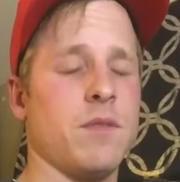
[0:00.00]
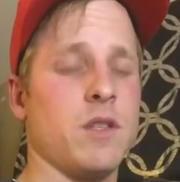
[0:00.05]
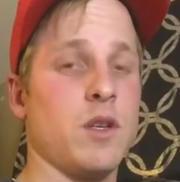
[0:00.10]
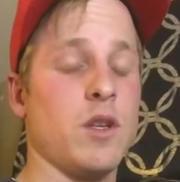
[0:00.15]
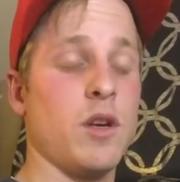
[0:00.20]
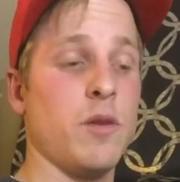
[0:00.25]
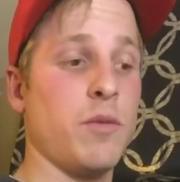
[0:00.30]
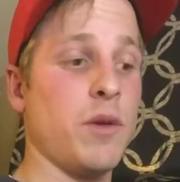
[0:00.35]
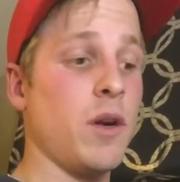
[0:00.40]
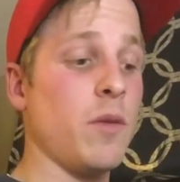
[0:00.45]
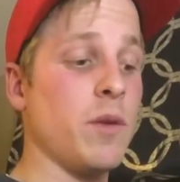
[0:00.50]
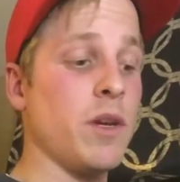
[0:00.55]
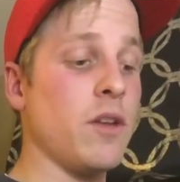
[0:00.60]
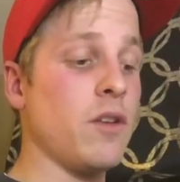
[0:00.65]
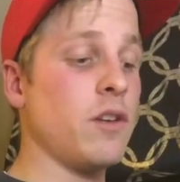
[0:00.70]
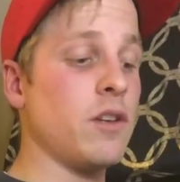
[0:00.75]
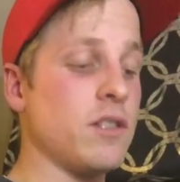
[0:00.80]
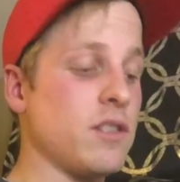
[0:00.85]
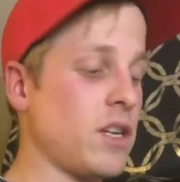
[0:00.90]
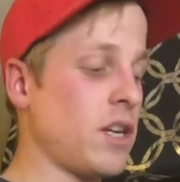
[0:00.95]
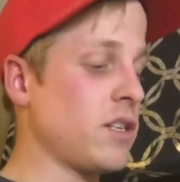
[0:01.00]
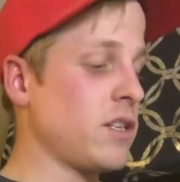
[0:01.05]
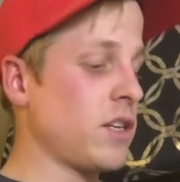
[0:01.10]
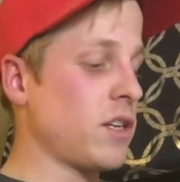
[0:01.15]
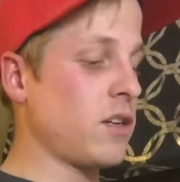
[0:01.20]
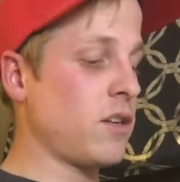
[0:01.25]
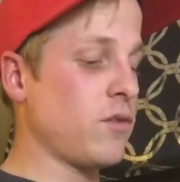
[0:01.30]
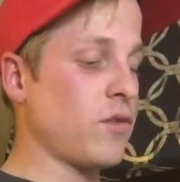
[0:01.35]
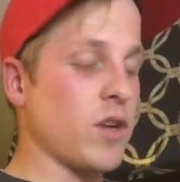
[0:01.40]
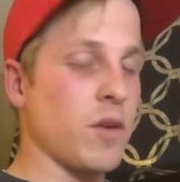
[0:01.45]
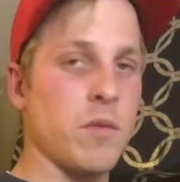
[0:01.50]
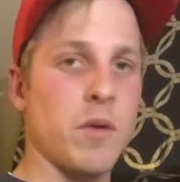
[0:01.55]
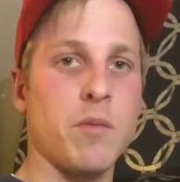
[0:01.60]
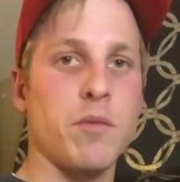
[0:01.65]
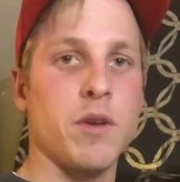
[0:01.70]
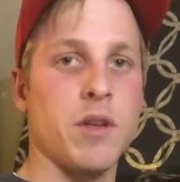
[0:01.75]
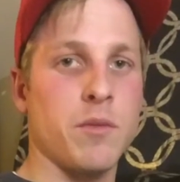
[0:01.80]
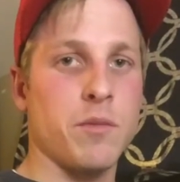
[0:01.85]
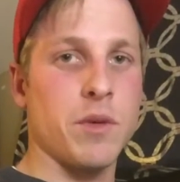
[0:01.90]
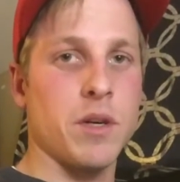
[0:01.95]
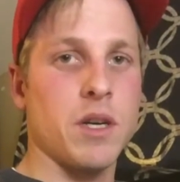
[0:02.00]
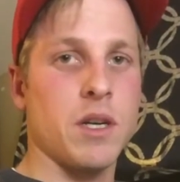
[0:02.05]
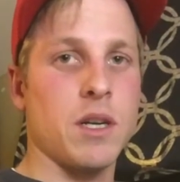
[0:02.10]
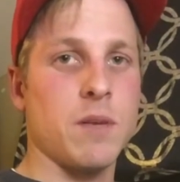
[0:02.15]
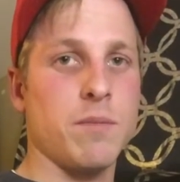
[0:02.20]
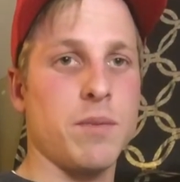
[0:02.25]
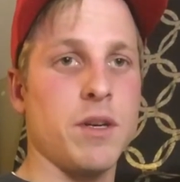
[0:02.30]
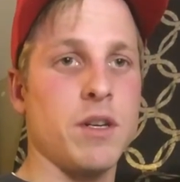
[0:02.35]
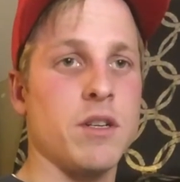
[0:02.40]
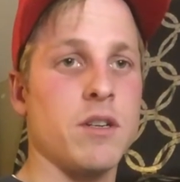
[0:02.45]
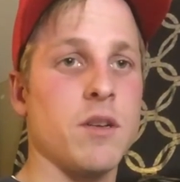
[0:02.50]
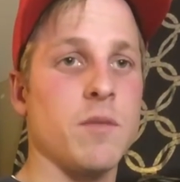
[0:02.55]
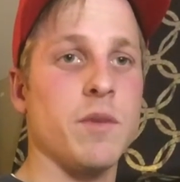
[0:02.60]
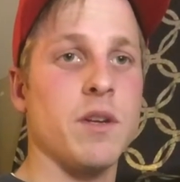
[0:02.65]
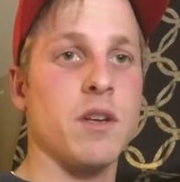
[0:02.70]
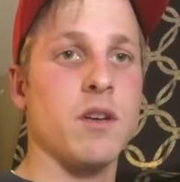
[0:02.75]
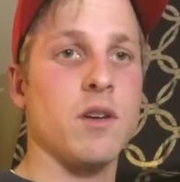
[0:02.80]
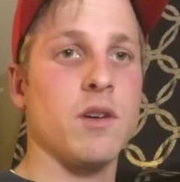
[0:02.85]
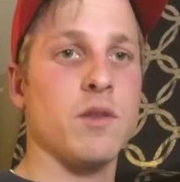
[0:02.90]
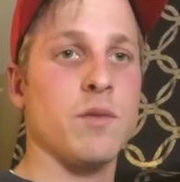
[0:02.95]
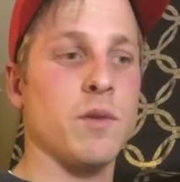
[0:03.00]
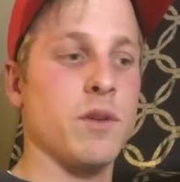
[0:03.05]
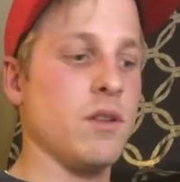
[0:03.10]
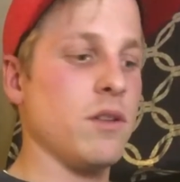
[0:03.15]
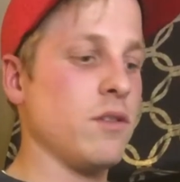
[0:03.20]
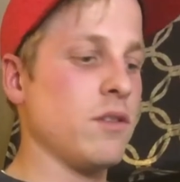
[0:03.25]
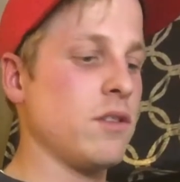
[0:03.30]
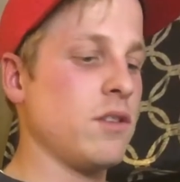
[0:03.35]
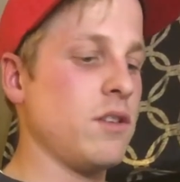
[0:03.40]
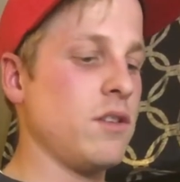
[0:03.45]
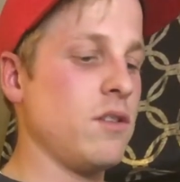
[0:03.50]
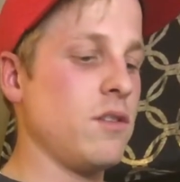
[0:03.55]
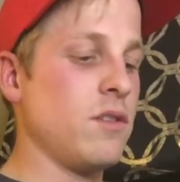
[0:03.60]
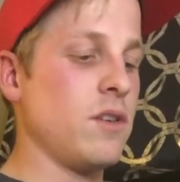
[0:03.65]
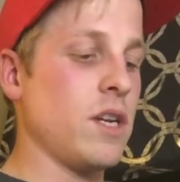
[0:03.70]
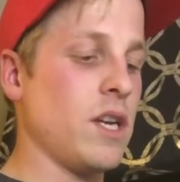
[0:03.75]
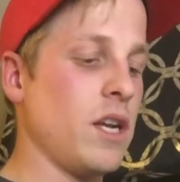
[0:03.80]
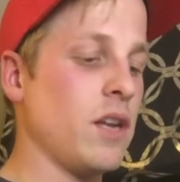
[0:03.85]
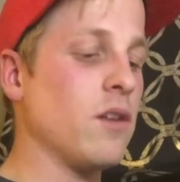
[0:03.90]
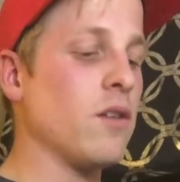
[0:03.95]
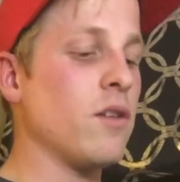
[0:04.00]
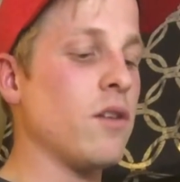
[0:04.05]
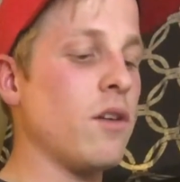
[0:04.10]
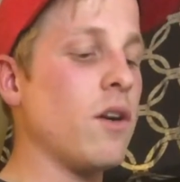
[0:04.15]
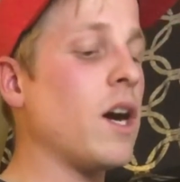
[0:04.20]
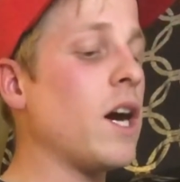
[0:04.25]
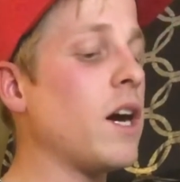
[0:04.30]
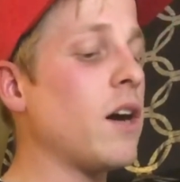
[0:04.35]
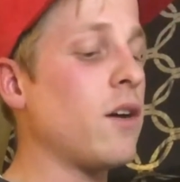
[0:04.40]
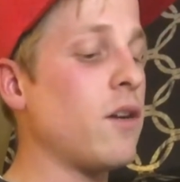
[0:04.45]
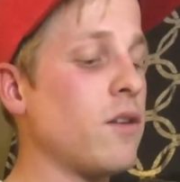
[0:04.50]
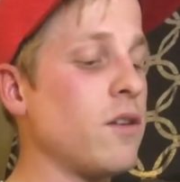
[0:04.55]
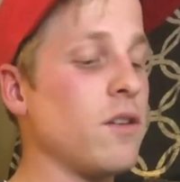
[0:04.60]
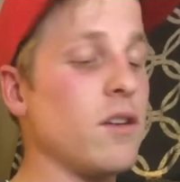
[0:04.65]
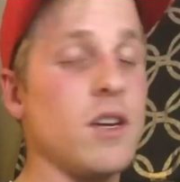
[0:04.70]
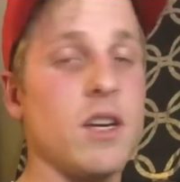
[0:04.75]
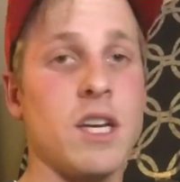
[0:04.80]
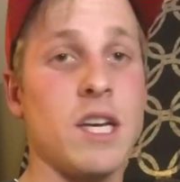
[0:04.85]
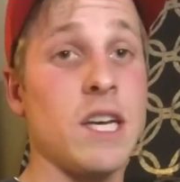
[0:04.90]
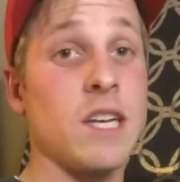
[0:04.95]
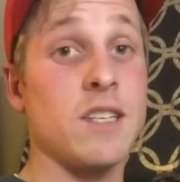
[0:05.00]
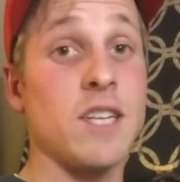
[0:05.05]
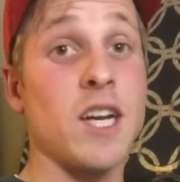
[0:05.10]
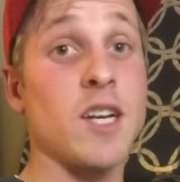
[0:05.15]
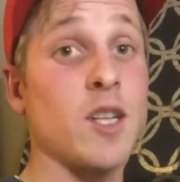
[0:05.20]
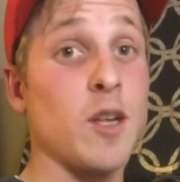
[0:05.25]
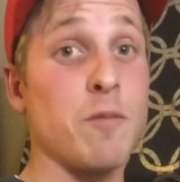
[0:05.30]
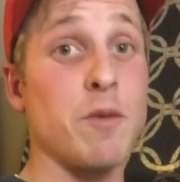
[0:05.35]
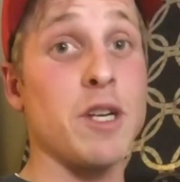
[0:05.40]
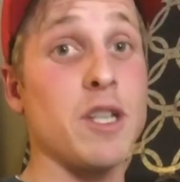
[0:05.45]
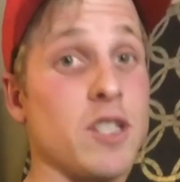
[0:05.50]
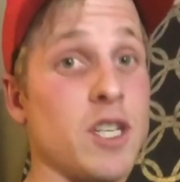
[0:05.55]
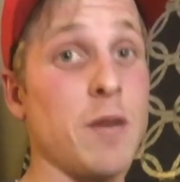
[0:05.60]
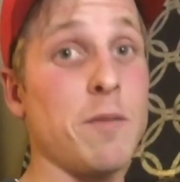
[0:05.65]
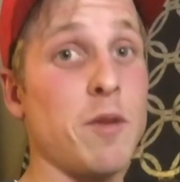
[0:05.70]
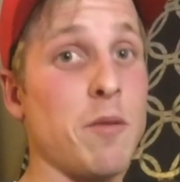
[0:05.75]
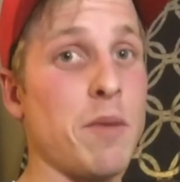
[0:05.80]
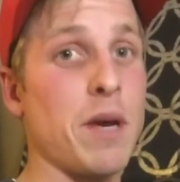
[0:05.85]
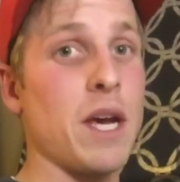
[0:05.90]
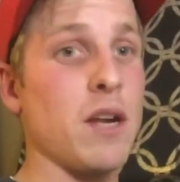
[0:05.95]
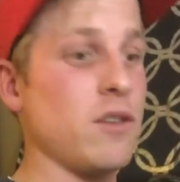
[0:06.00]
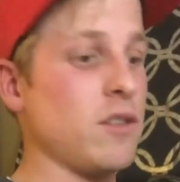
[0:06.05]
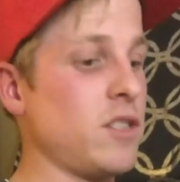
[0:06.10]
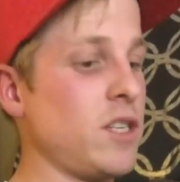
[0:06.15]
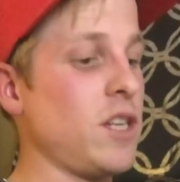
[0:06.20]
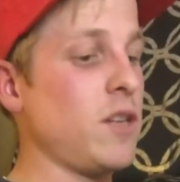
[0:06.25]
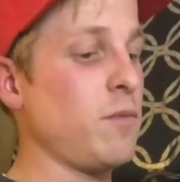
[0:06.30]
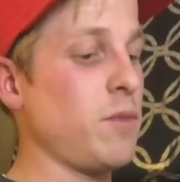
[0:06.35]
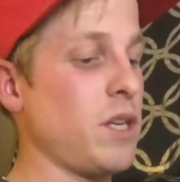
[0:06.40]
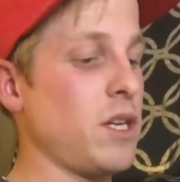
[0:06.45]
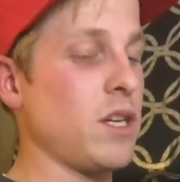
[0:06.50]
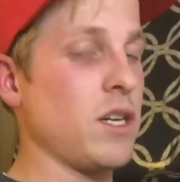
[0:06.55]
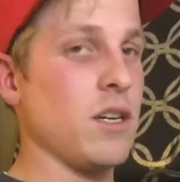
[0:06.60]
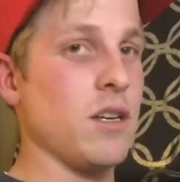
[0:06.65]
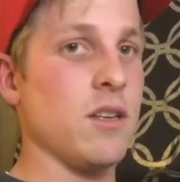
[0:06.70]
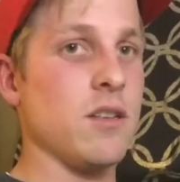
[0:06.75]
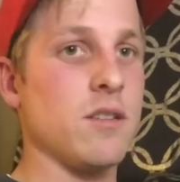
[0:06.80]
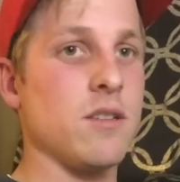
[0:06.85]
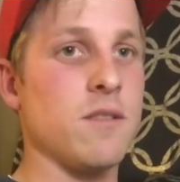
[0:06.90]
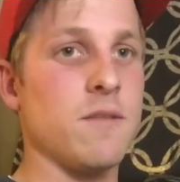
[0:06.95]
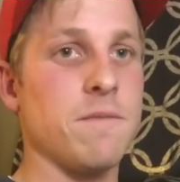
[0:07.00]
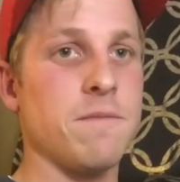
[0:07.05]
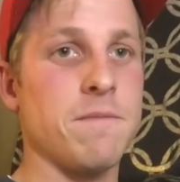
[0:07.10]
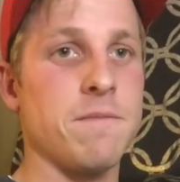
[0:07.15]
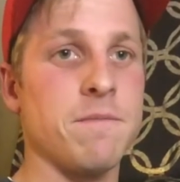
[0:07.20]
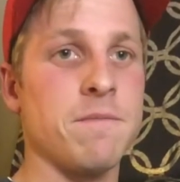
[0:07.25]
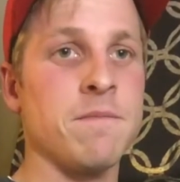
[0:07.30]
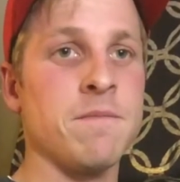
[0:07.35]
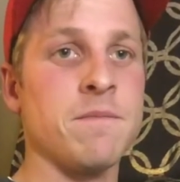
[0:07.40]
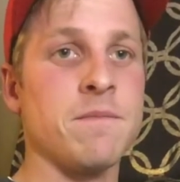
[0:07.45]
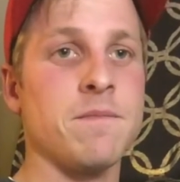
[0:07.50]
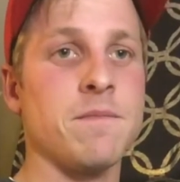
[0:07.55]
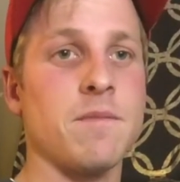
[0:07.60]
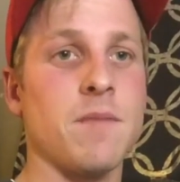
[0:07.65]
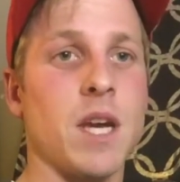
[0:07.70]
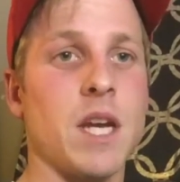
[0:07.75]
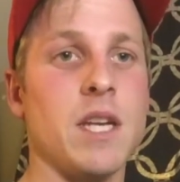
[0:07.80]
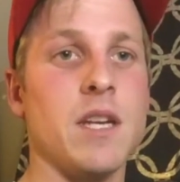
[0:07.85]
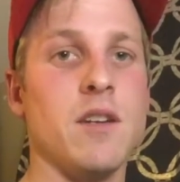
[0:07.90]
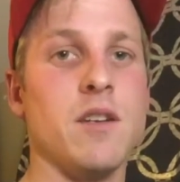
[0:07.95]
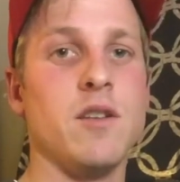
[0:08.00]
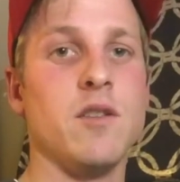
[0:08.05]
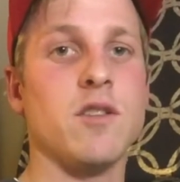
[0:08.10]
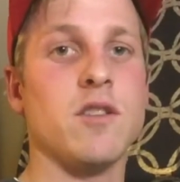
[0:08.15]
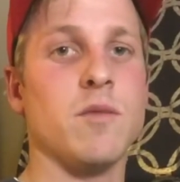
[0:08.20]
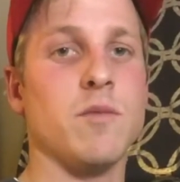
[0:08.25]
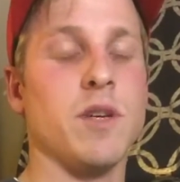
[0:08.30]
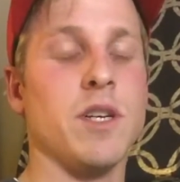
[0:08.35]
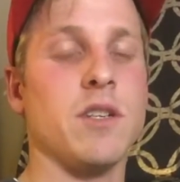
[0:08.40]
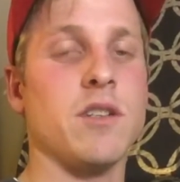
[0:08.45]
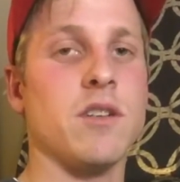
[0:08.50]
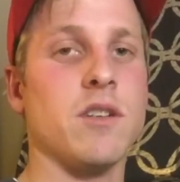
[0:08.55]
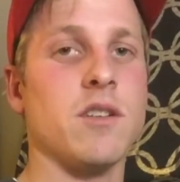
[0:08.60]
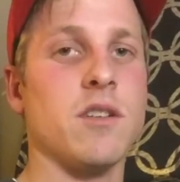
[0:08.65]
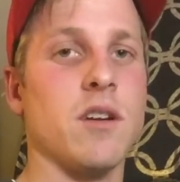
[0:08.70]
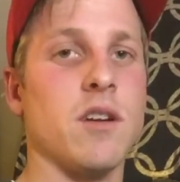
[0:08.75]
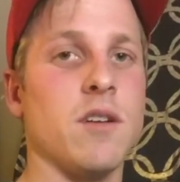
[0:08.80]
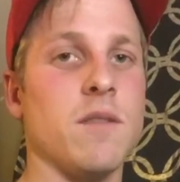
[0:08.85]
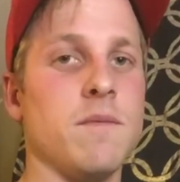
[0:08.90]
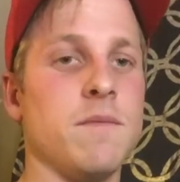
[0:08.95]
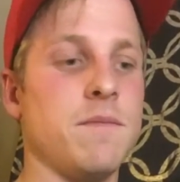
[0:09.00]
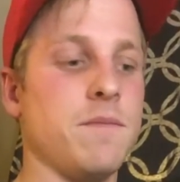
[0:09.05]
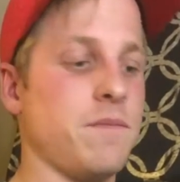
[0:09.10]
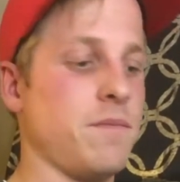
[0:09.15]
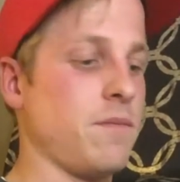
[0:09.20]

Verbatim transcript: So there are probably other designs I could have come up with, but I'm pretty sure I'm going to go with one of those two. And I don't know how exactly I'm going to shape the paddles yet because I need to do some research on